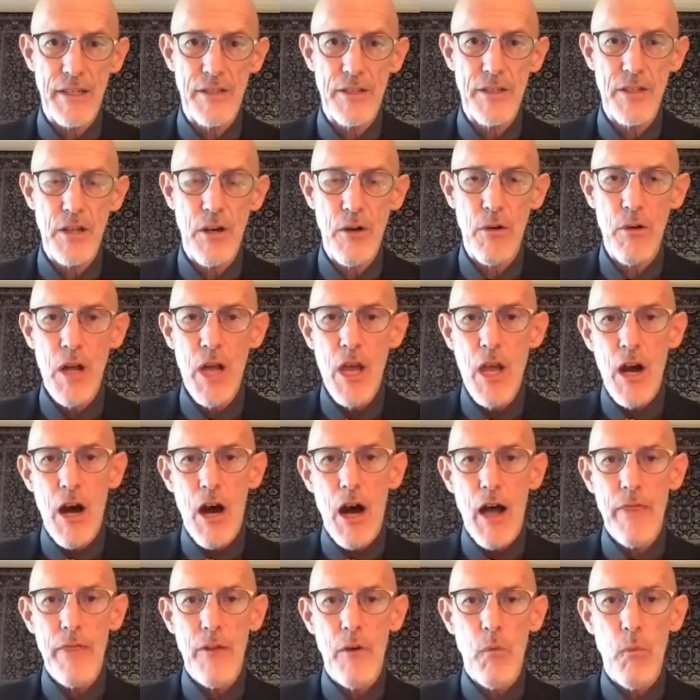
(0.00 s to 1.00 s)
So
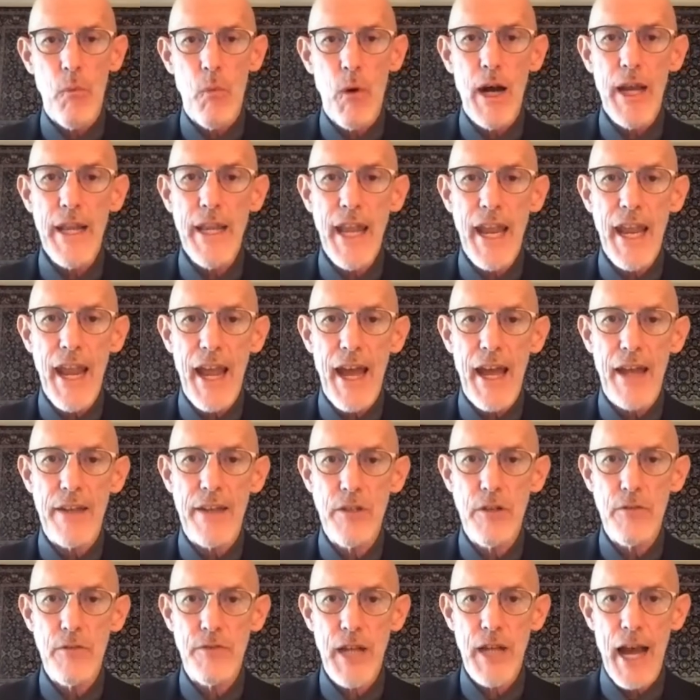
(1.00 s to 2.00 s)
on the one hand,
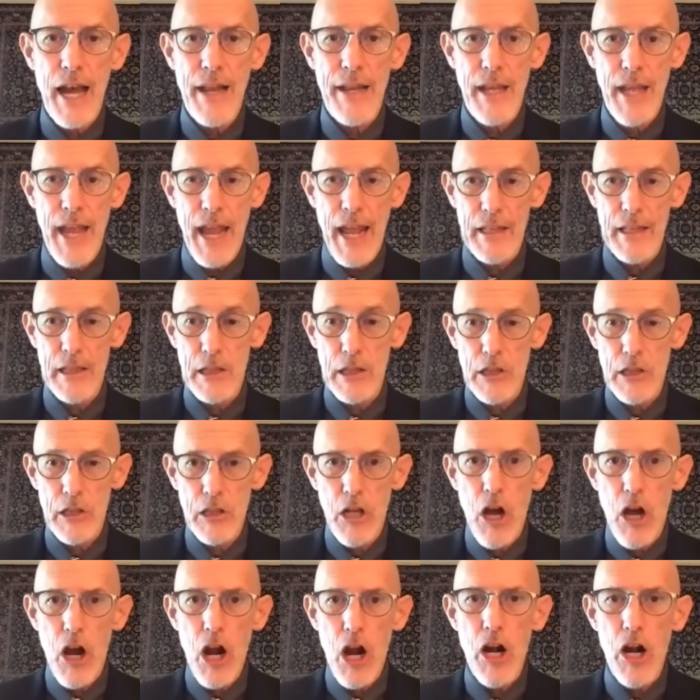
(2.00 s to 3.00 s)
you've got a
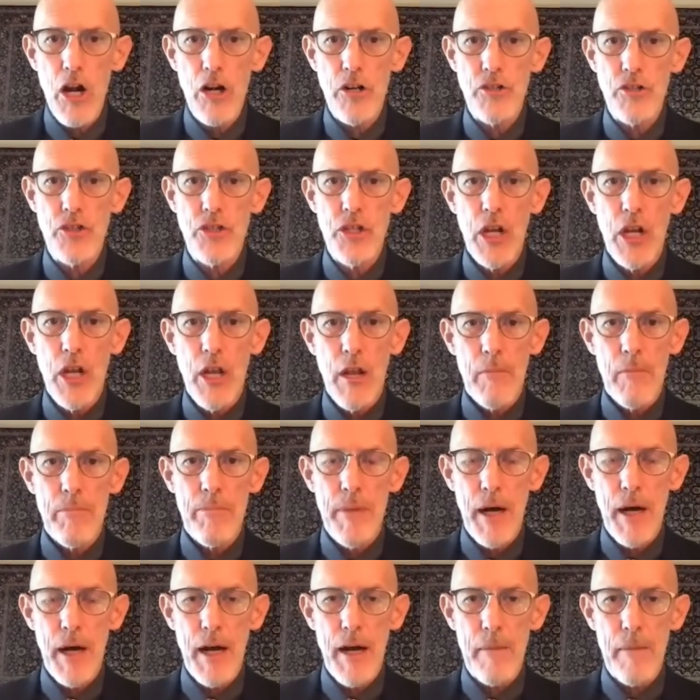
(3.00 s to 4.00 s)
large
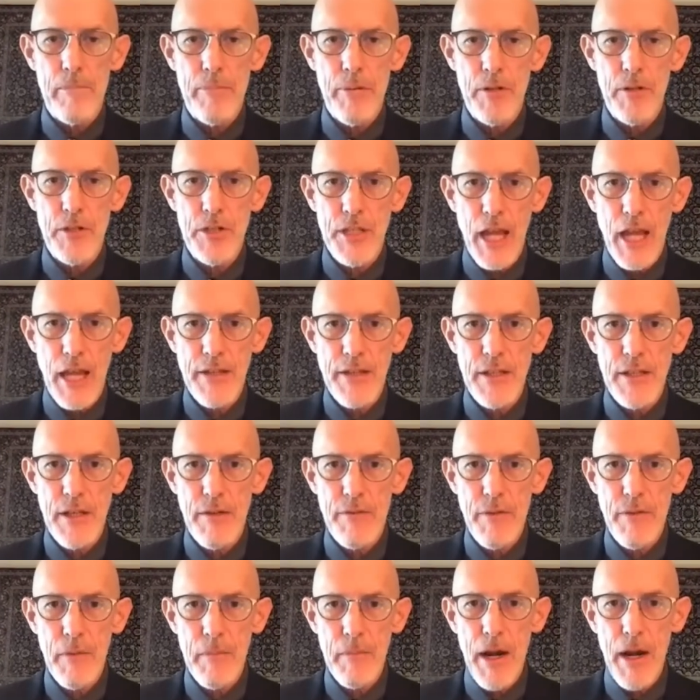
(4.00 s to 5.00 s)
uh, percent
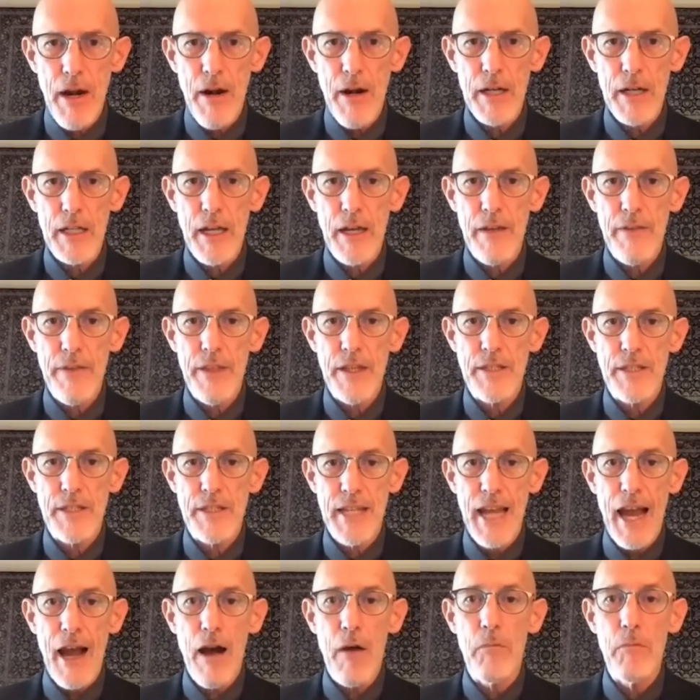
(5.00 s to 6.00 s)
of America that's
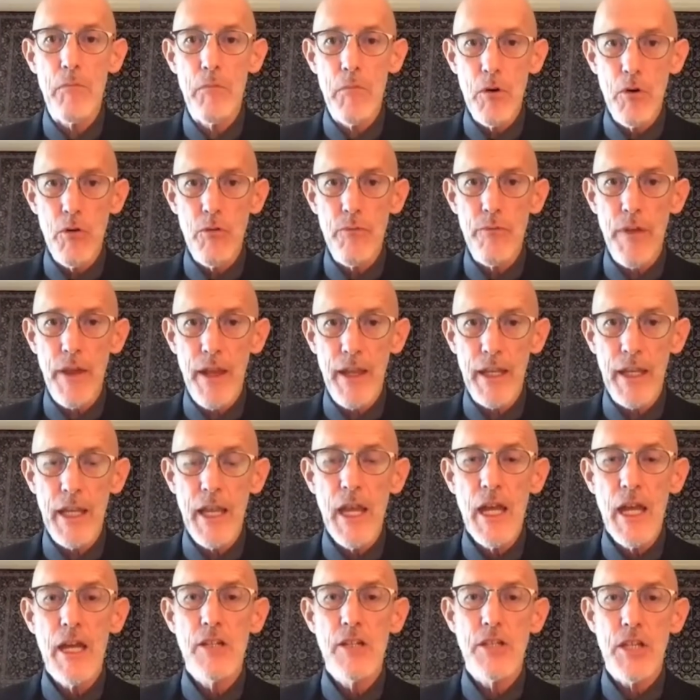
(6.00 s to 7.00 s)
now moving
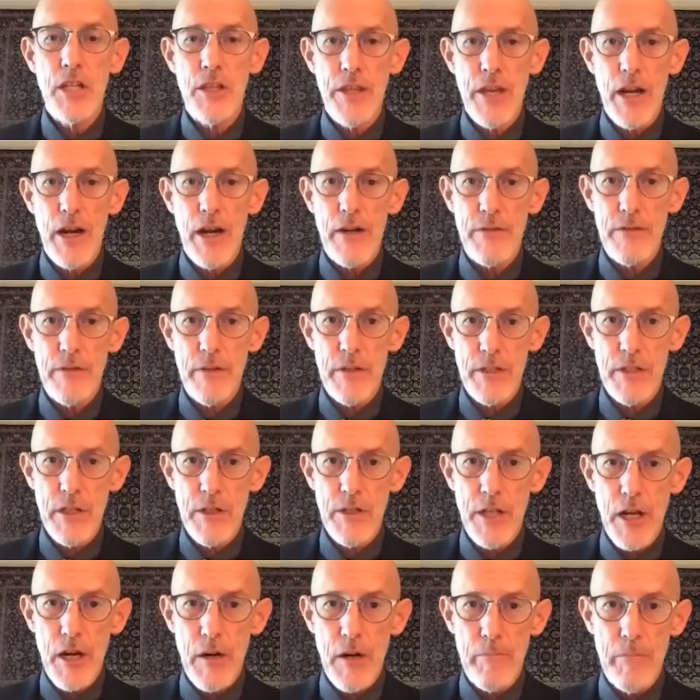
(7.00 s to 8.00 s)
to their to
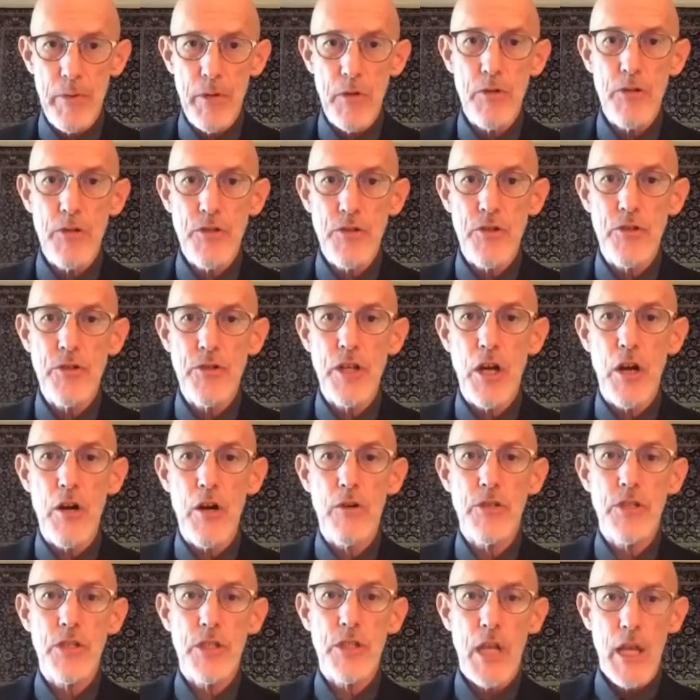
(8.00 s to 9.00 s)
their booster
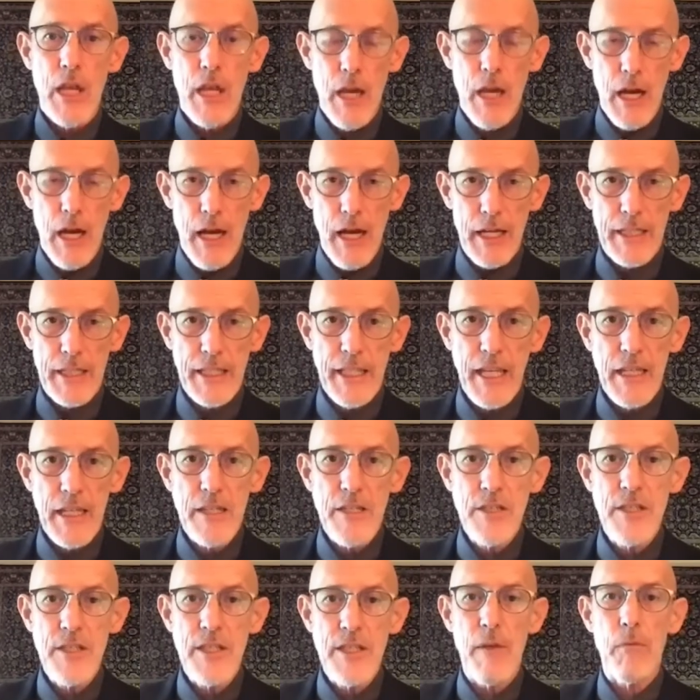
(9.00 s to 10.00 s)
dose uh,
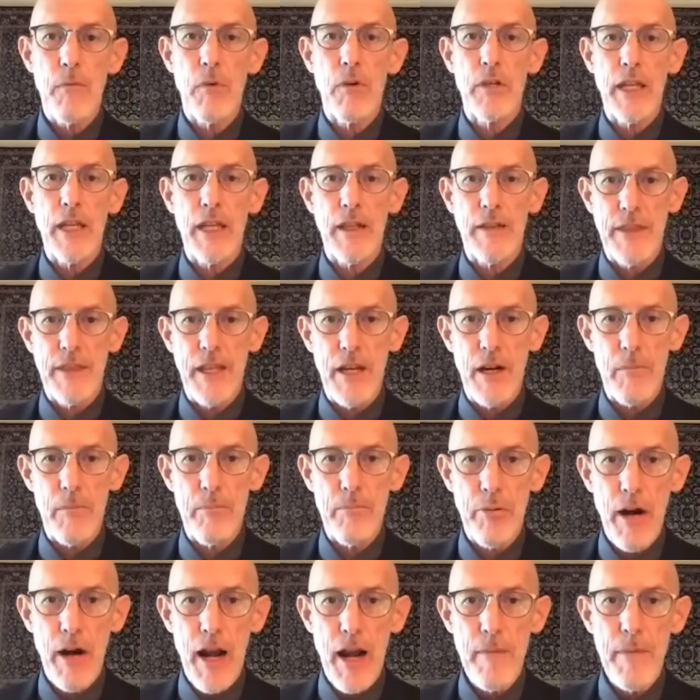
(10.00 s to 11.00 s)
kids that will get their
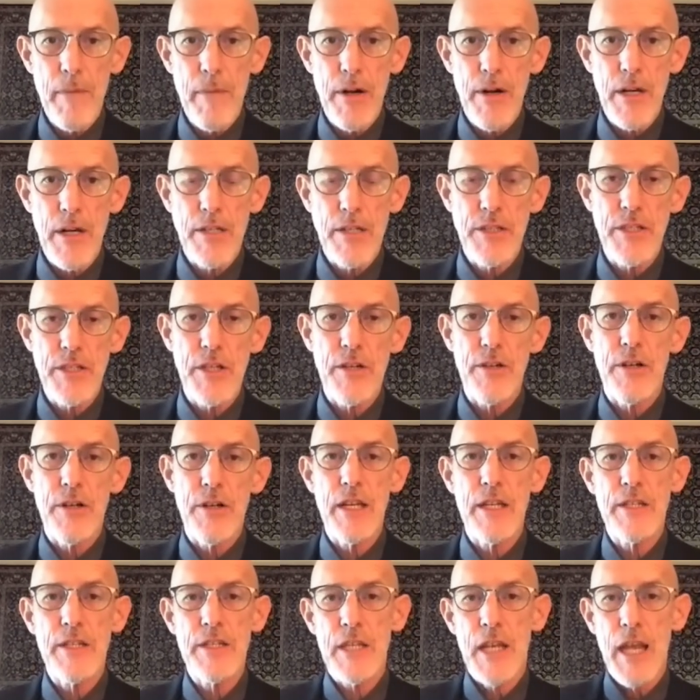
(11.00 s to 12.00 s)
primary
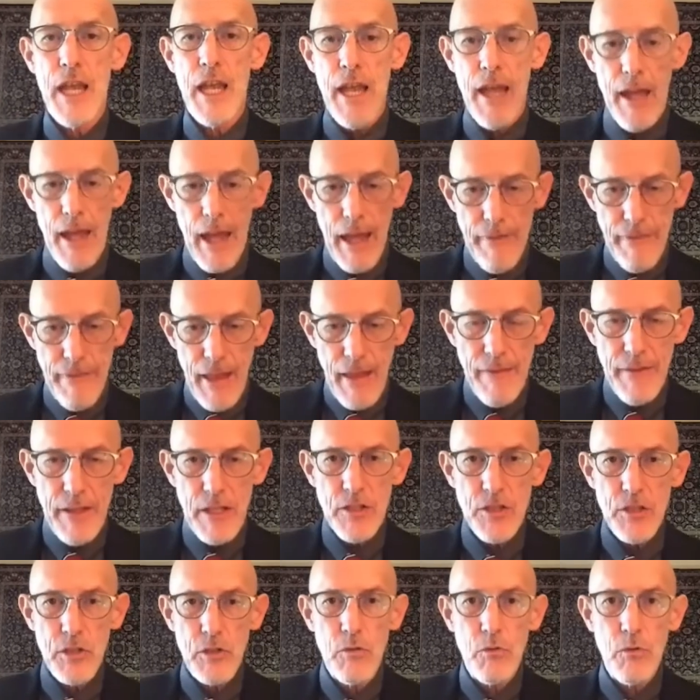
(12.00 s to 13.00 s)
series, and then
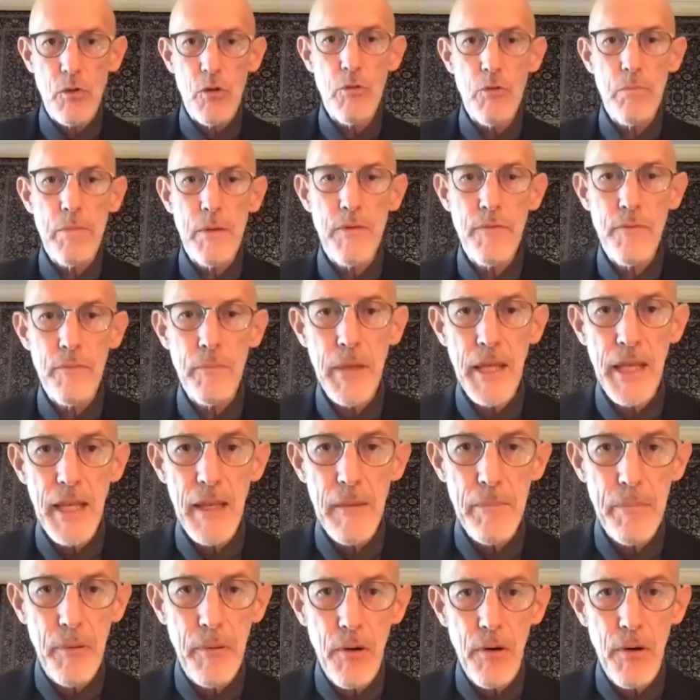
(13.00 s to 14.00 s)
this group of
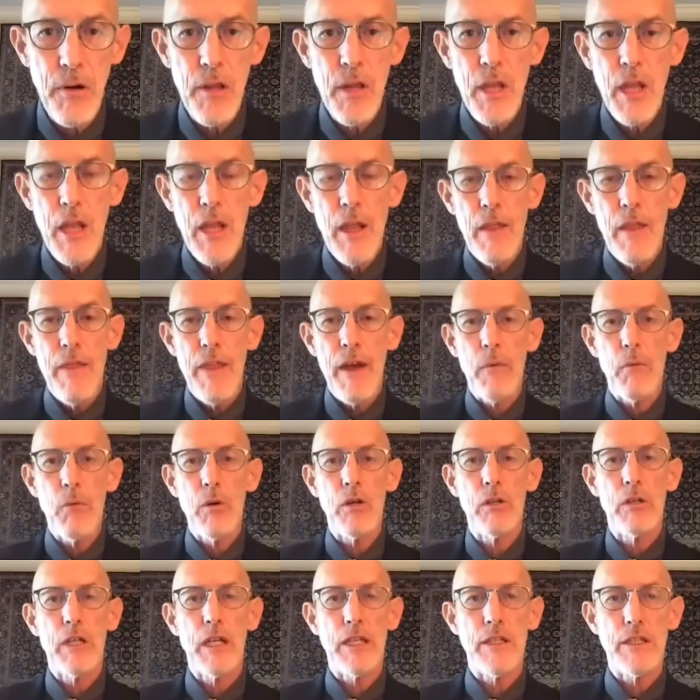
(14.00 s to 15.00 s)
people that
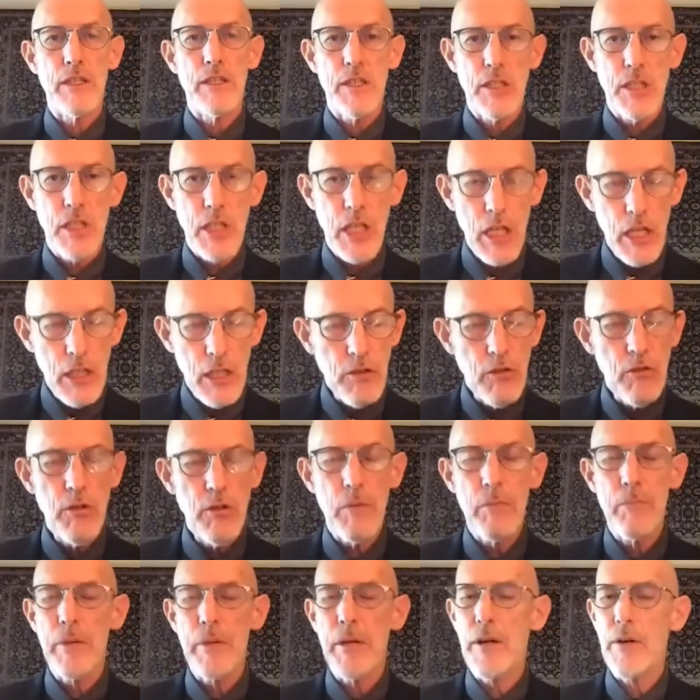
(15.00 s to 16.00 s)
will continue to
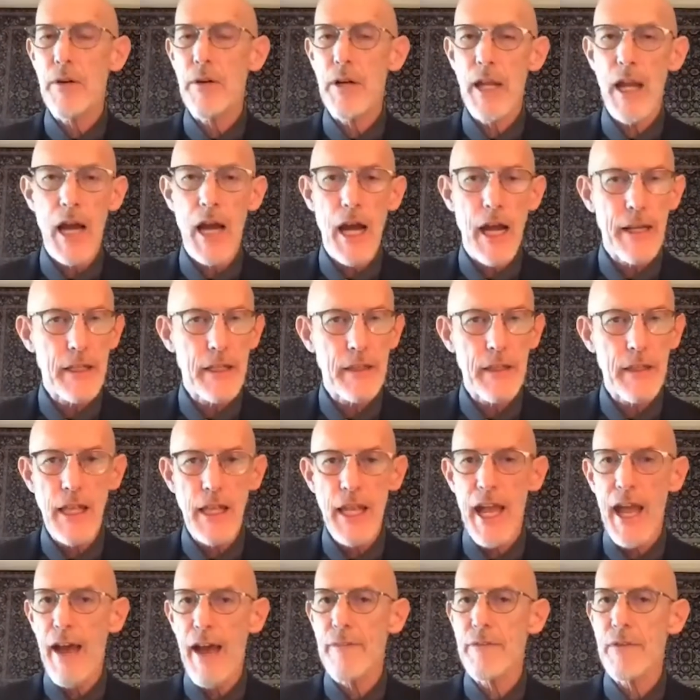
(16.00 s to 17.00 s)
periodically
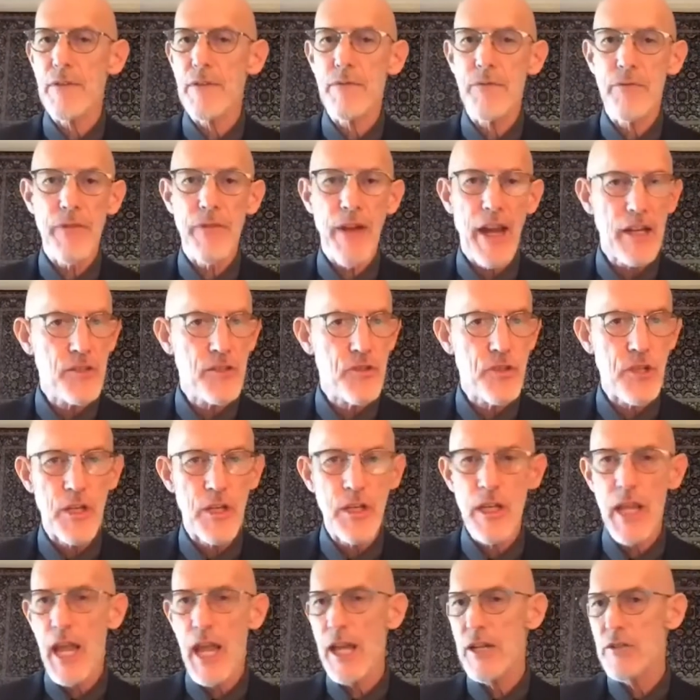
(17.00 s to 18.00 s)
have
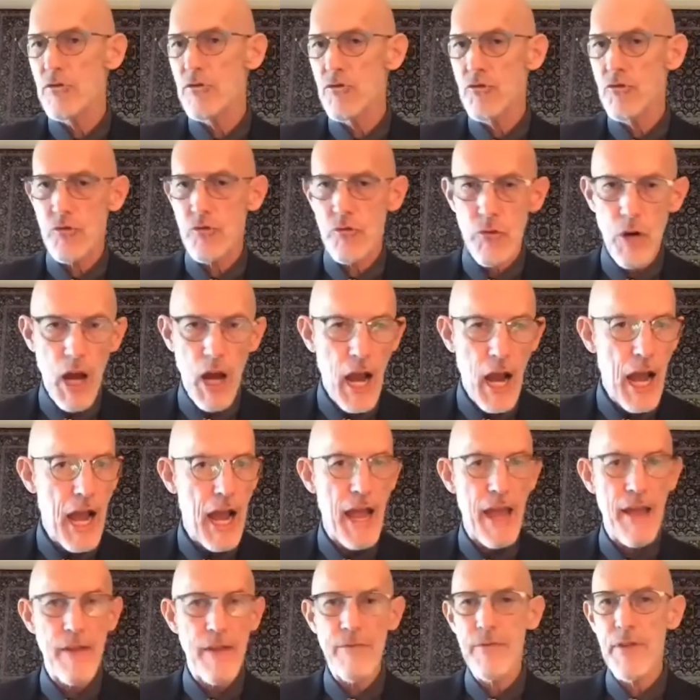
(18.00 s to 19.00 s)
infection and
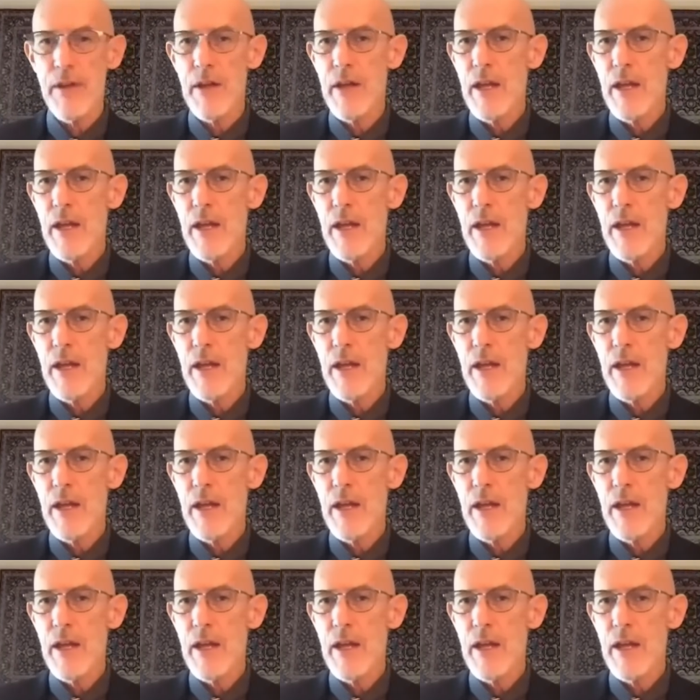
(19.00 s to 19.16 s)
drive